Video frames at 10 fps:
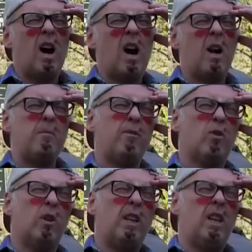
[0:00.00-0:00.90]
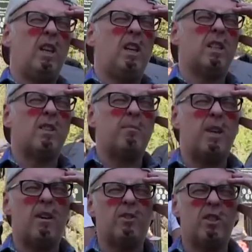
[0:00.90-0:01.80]
I before E except
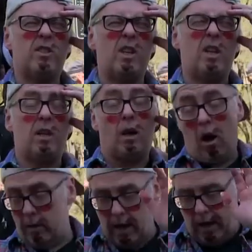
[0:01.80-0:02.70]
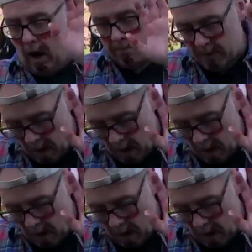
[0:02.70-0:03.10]
after C. Okay, I'm,